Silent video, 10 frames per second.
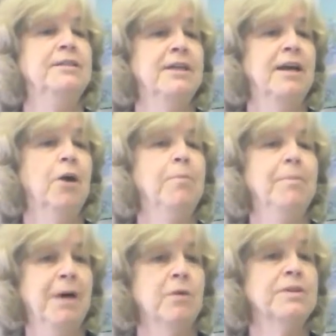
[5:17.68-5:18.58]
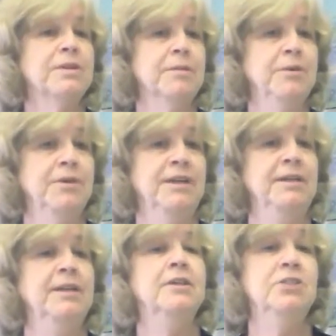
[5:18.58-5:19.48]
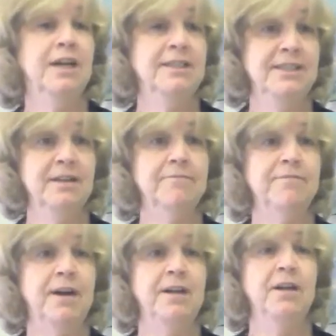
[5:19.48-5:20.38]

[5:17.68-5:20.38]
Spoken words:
to help empower the community to identify